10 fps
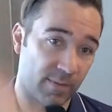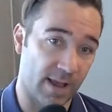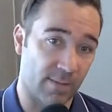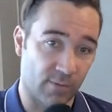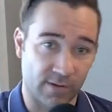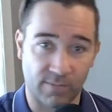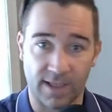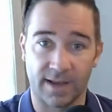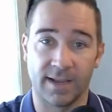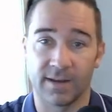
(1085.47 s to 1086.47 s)
an onboarding
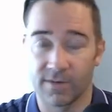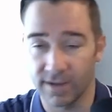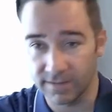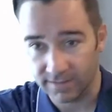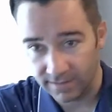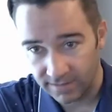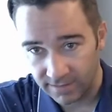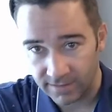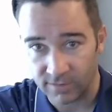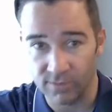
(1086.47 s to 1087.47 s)
plan to integrate
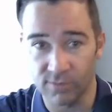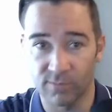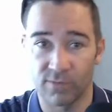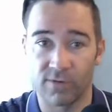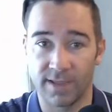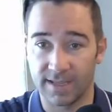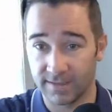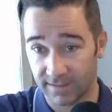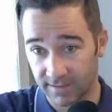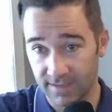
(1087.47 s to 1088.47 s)
your new employee
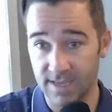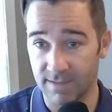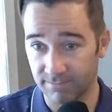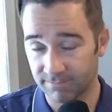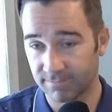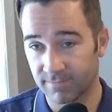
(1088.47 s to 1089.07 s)
into the team.